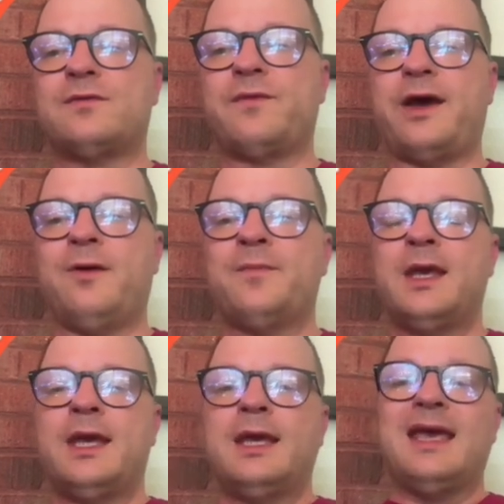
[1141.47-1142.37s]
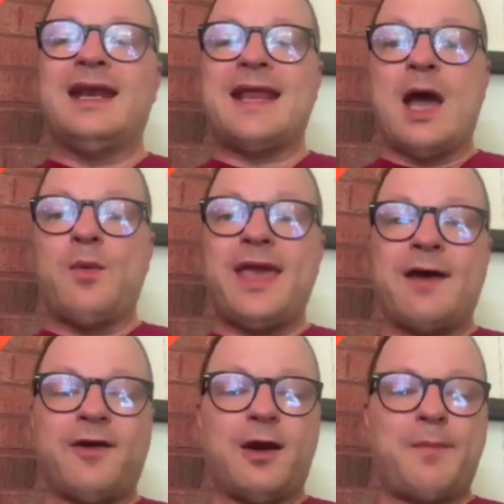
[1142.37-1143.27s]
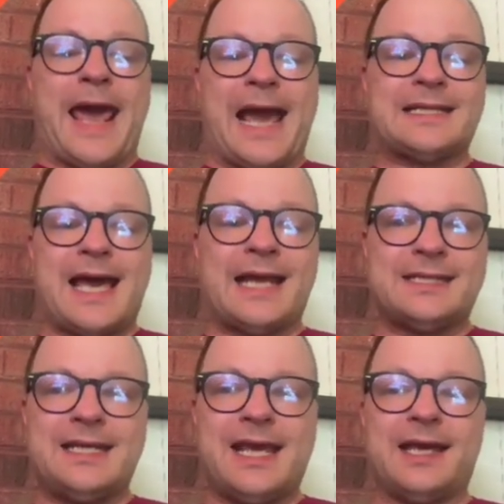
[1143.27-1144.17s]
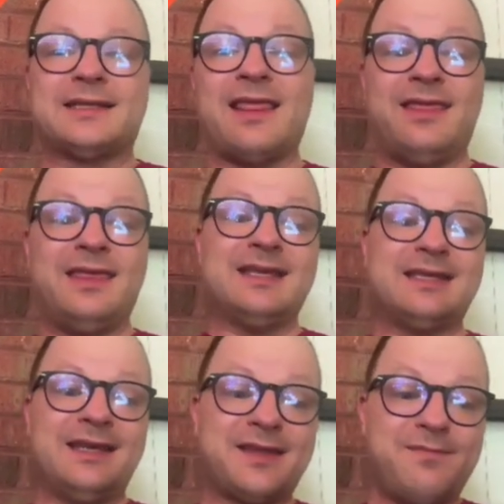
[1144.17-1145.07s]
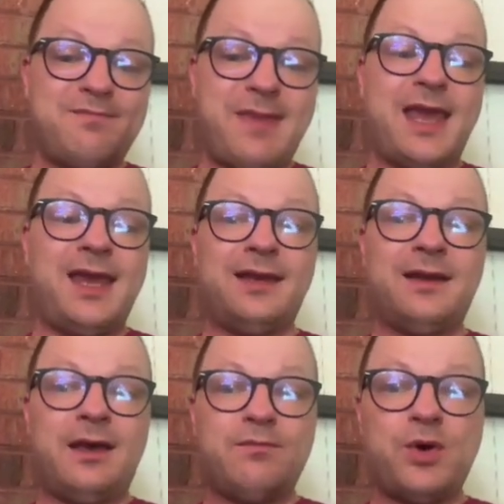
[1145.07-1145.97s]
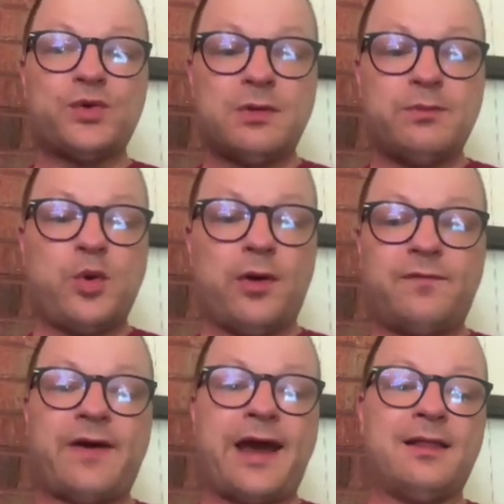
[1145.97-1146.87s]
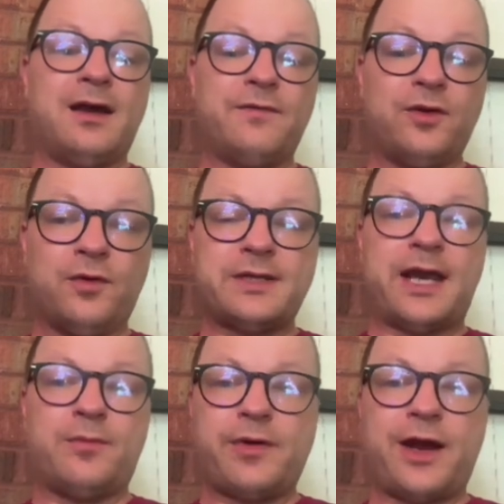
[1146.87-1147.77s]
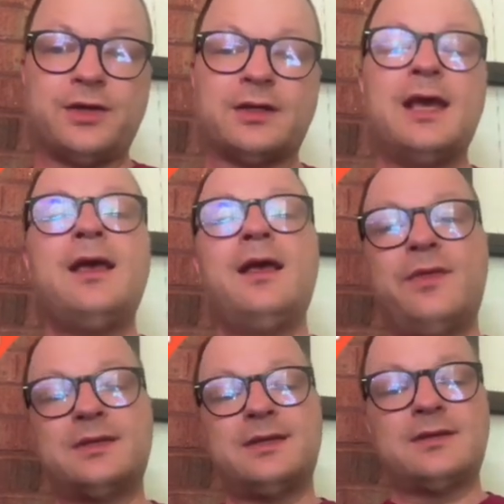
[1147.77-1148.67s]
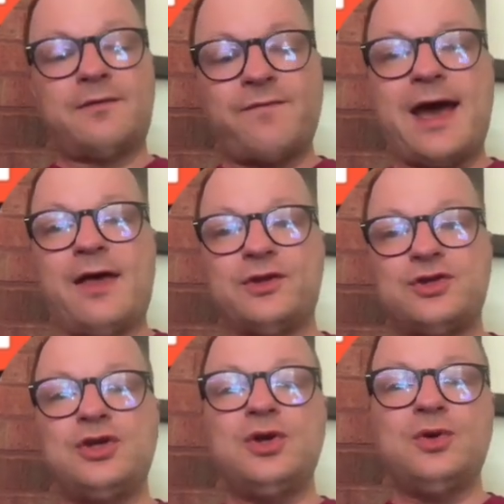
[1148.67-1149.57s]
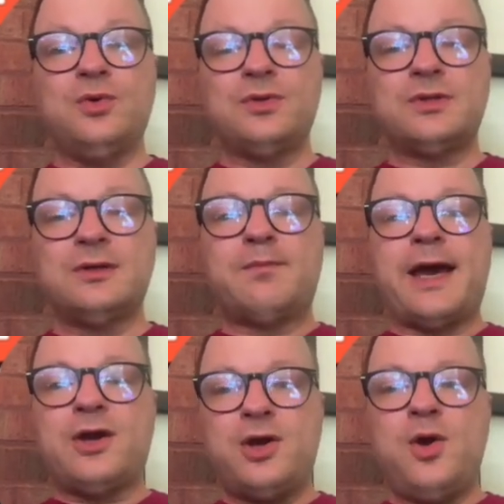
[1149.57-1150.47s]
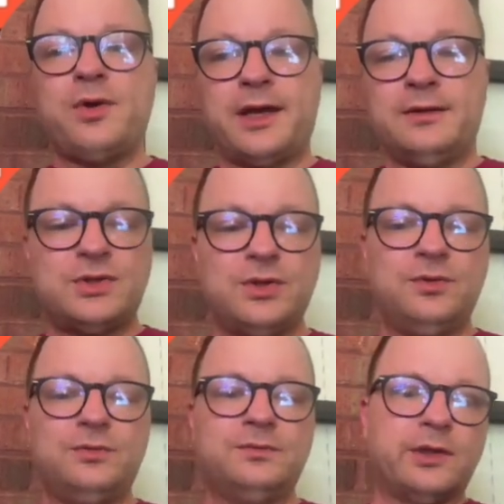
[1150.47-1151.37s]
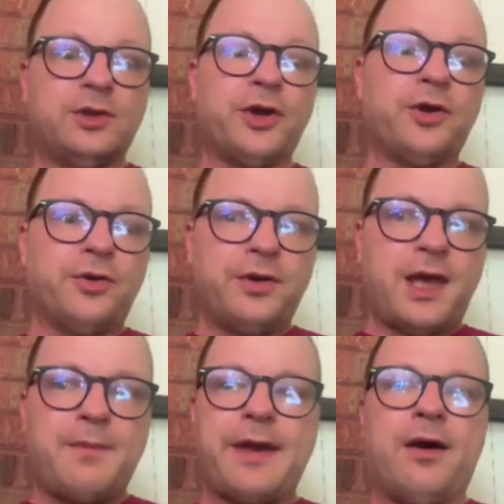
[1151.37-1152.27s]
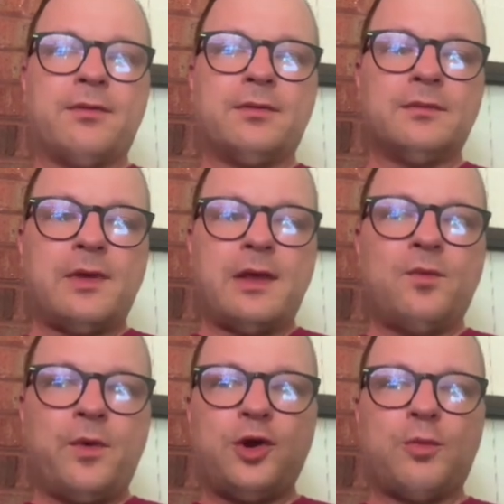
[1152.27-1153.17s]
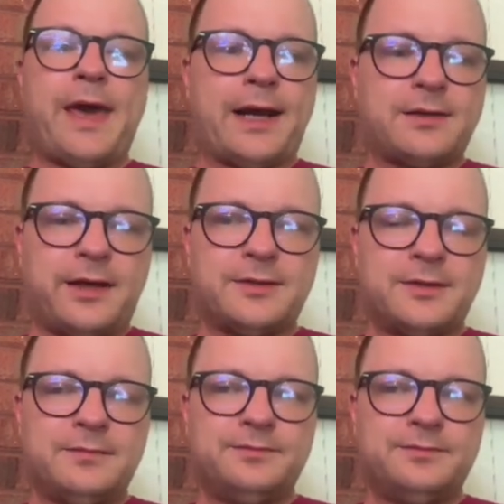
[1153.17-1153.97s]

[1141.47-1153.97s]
file. And now we have our pack.ts. This is the main, most important file of your entire project. This is the file that's used by Coda to learn about what your pack does.